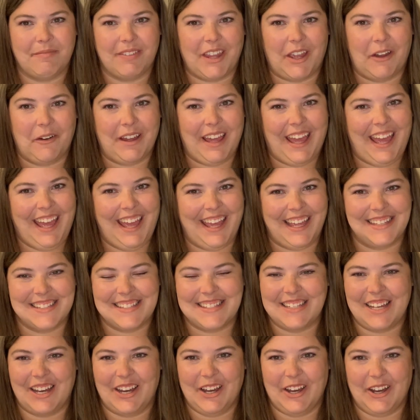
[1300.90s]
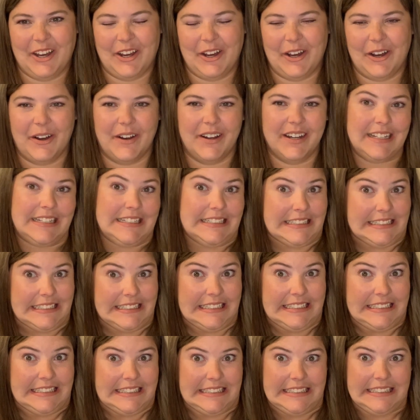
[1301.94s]
Okay, so
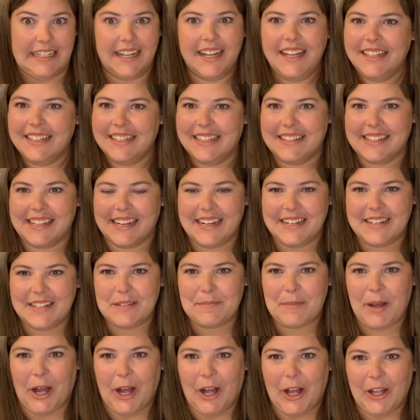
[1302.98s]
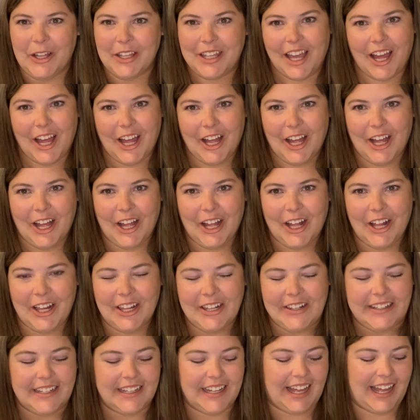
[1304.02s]
let's get into some haul,
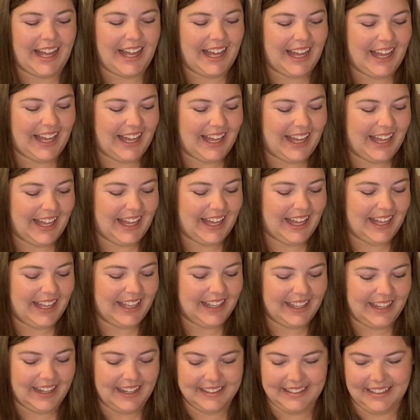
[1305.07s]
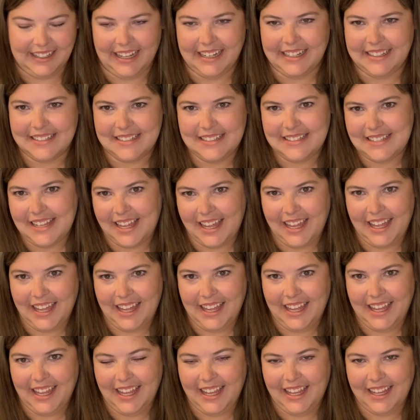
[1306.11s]
y'all. I'd like to
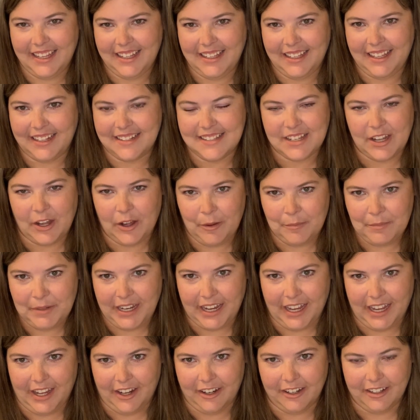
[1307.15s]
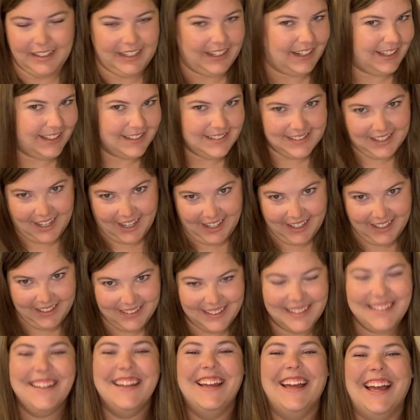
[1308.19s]
say it's calmed down. It has not.
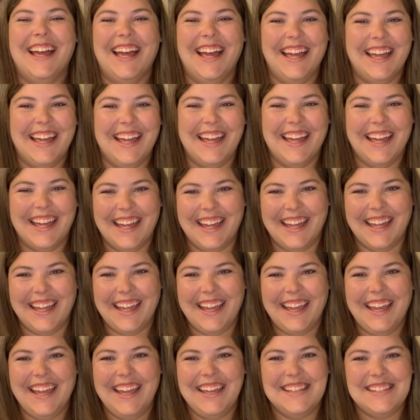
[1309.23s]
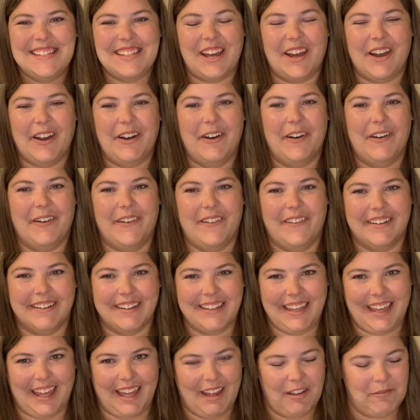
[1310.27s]
So,
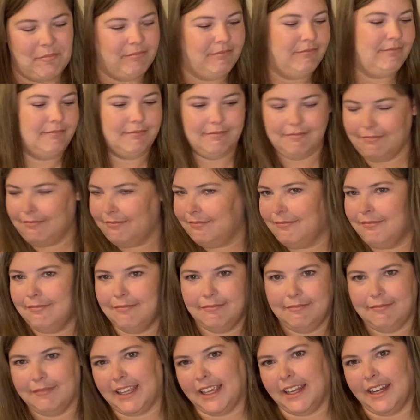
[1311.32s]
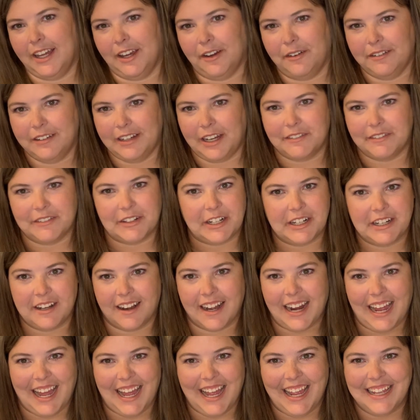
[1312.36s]
Kim, you know, avert your
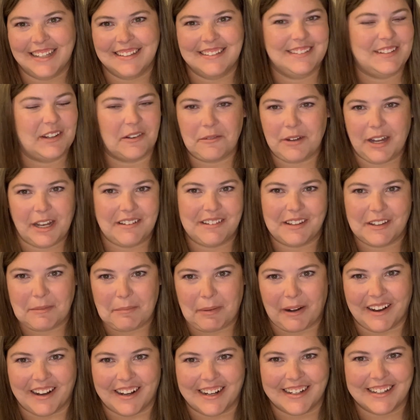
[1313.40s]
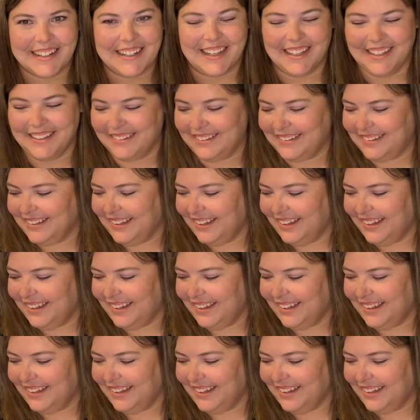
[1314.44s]
eyes, don't watch this part, because